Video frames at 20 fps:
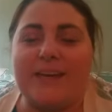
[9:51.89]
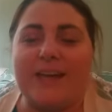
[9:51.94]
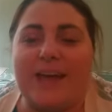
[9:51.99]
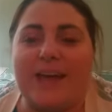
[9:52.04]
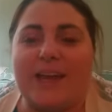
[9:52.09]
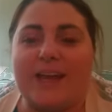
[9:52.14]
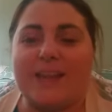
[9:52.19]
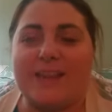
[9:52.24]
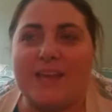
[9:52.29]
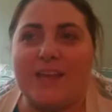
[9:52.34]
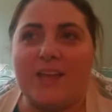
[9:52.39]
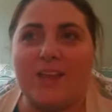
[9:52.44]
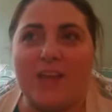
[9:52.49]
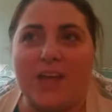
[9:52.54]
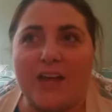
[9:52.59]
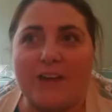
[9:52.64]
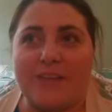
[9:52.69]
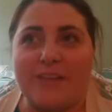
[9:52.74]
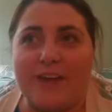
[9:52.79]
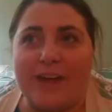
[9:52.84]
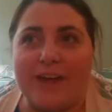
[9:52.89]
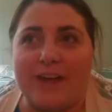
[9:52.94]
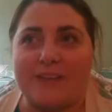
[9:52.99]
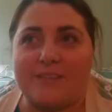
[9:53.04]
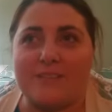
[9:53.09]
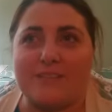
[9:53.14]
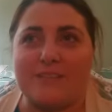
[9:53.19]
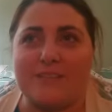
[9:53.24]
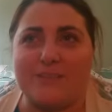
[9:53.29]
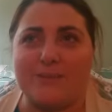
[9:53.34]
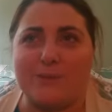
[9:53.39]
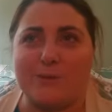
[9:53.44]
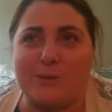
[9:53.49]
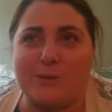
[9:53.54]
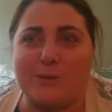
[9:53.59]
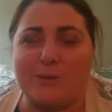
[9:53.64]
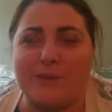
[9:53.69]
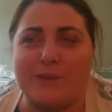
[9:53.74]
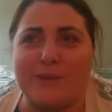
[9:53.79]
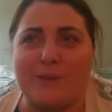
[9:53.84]
And I think a lot of that has to do
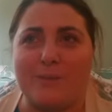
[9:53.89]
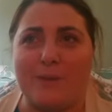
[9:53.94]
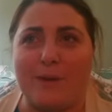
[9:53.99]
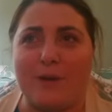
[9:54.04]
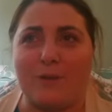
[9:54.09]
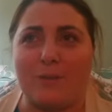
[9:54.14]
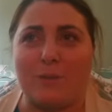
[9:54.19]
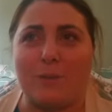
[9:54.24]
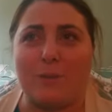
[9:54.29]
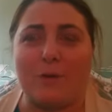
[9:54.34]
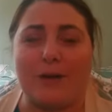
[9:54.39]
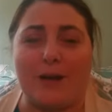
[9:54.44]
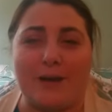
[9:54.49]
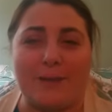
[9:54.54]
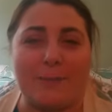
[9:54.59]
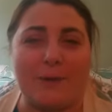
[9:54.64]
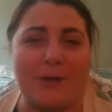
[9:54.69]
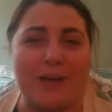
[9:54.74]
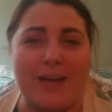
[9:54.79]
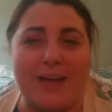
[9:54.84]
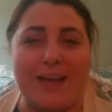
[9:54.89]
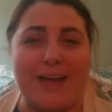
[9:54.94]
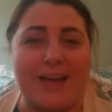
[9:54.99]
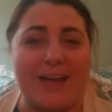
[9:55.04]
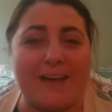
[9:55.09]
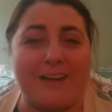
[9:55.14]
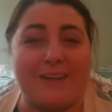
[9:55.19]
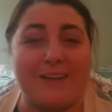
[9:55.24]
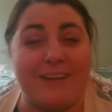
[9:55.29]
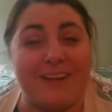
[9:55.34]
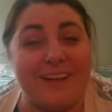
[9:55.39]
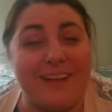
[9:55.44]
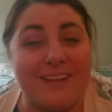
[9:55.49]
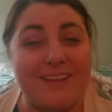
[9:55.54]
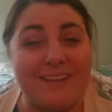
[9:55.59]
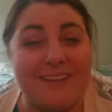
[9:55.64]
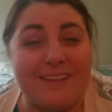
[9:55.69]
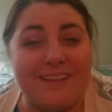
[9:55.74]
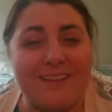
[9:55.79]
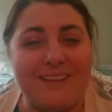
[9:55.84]
with the amount of primer I had on
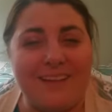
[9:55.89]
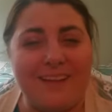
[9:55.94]
it.